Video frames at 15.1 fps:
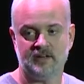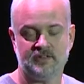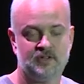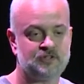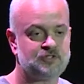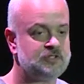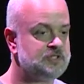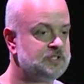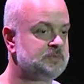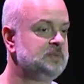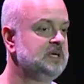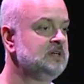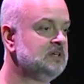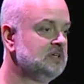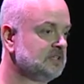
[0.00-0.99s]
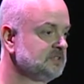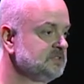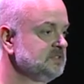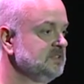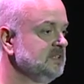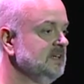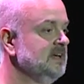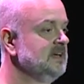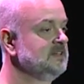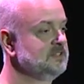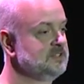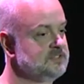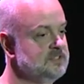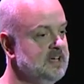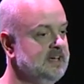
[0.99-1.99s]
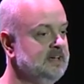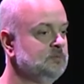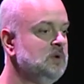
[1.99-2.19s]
There should just be hooks to say,